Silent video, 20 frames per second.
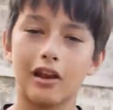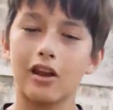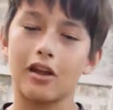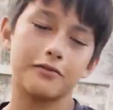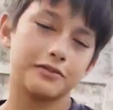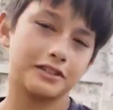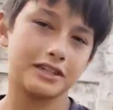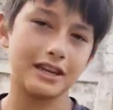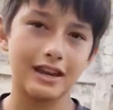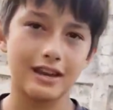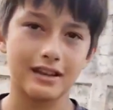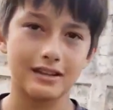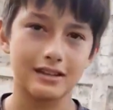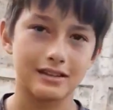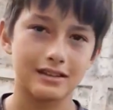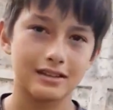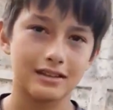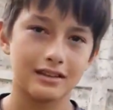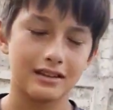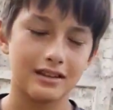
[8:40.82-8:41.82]
like a lot of
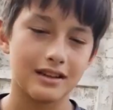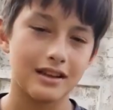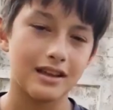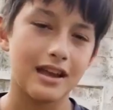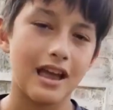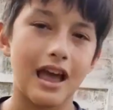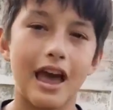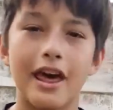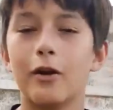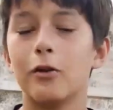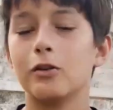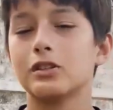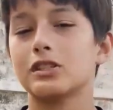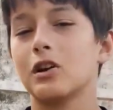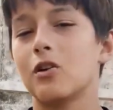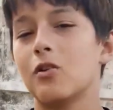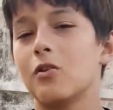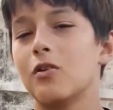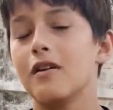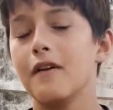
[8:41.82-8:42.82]
shares. And
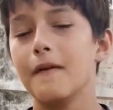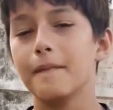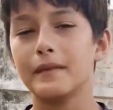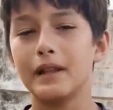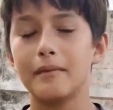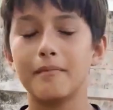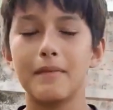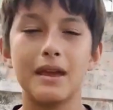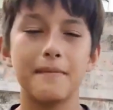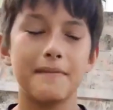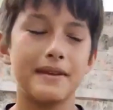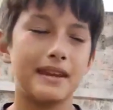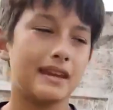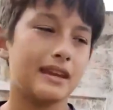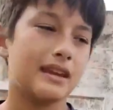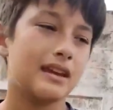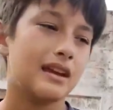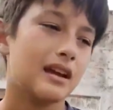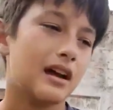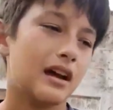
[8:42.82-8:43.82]
also
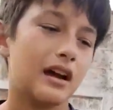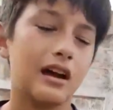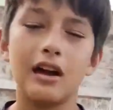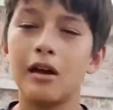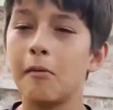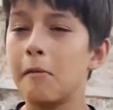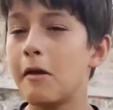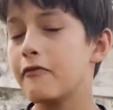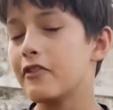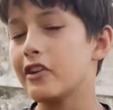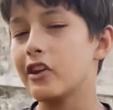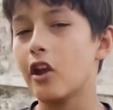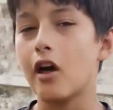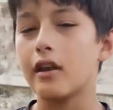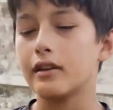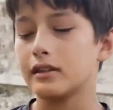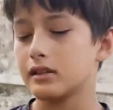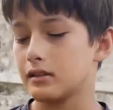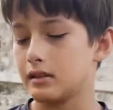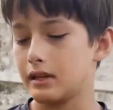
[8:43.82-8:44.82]
maybe if you're
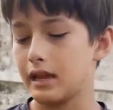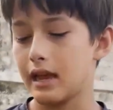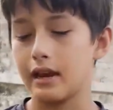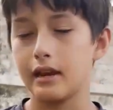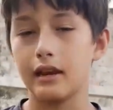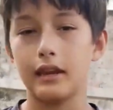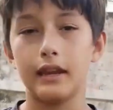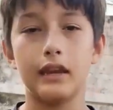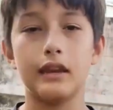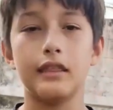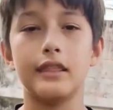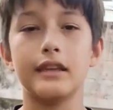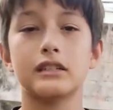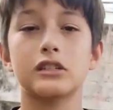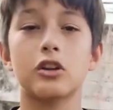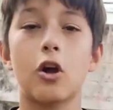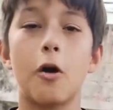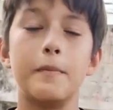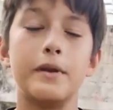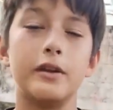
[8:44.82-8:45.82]
not yet in
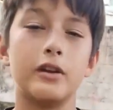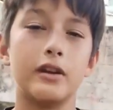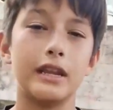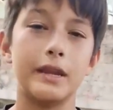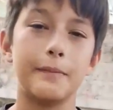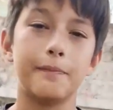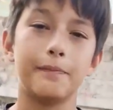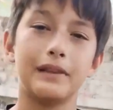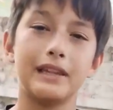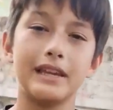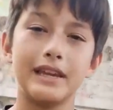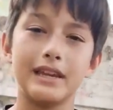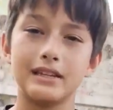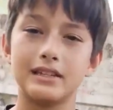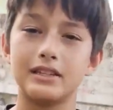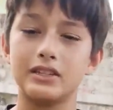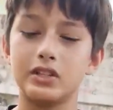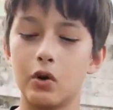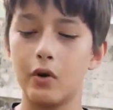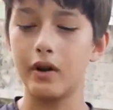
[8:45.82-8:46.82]
this community,
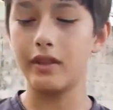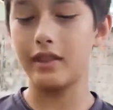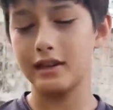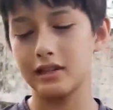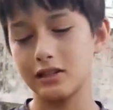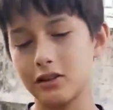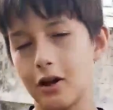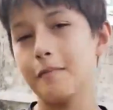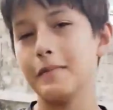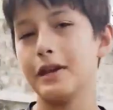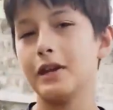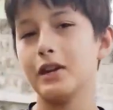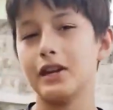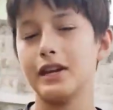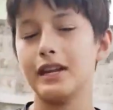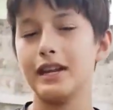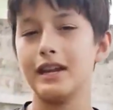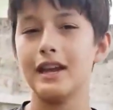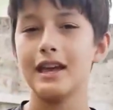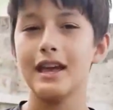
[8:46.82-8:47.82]
please join this
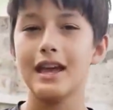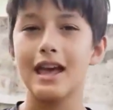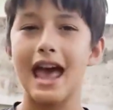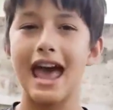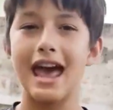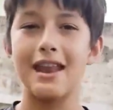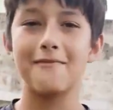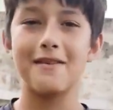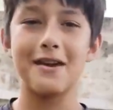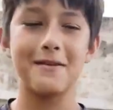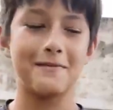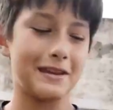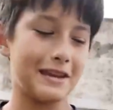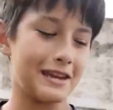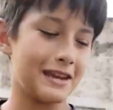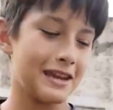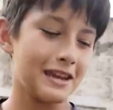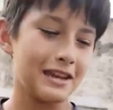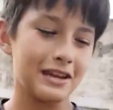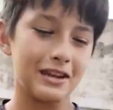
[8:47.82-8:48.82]
community. And
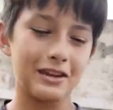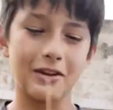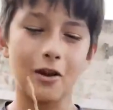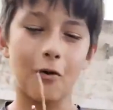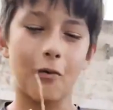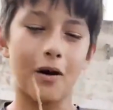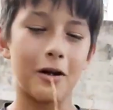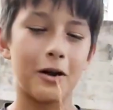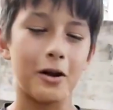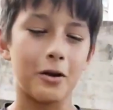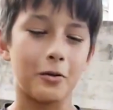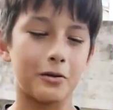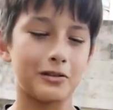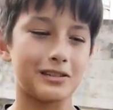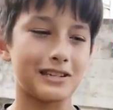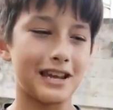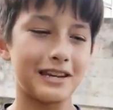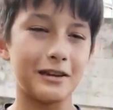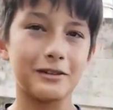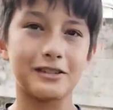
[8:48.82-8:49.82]
maybe, you know what,
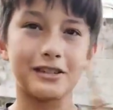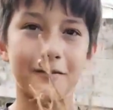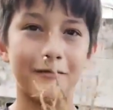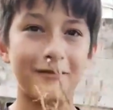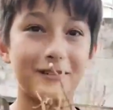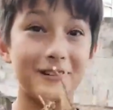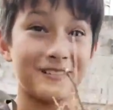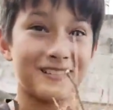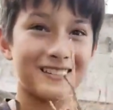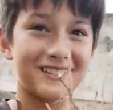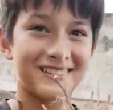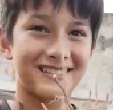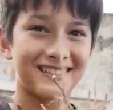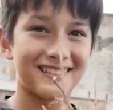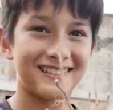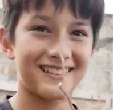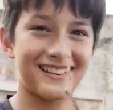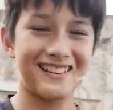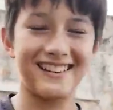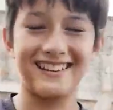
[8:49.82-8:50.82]
we'll send you some
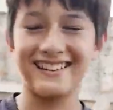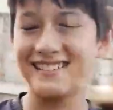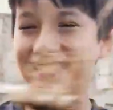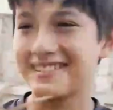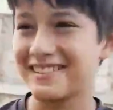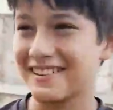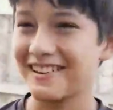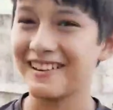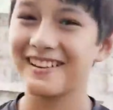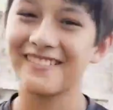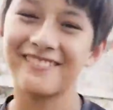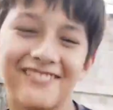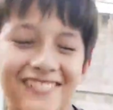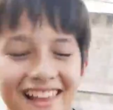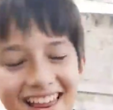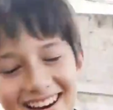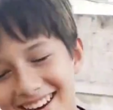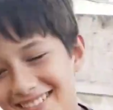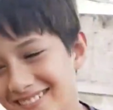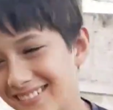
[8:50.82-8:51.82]
boots so you can
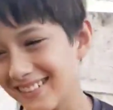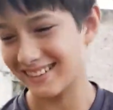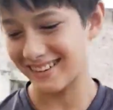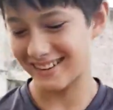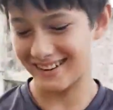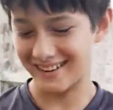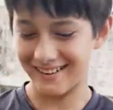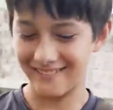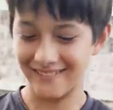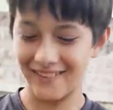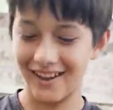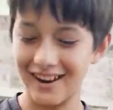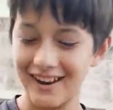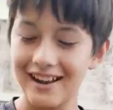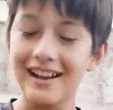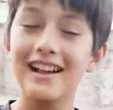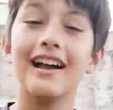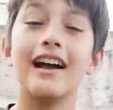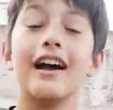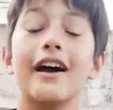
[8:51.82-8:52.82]
find. I'm just kidding.
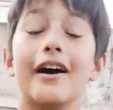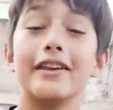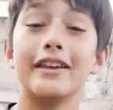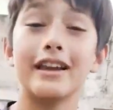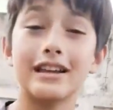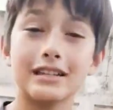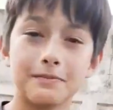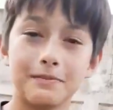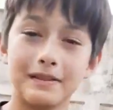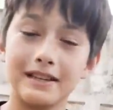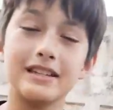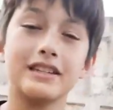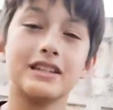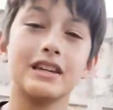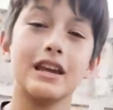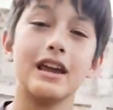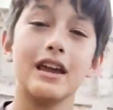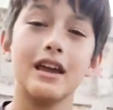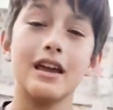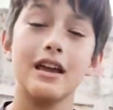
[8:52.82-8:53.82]
But, yes,
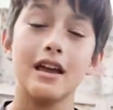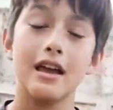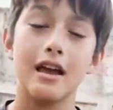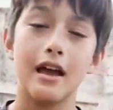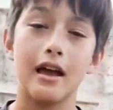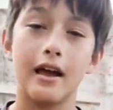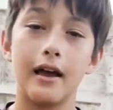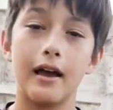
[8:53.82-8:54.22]
please share.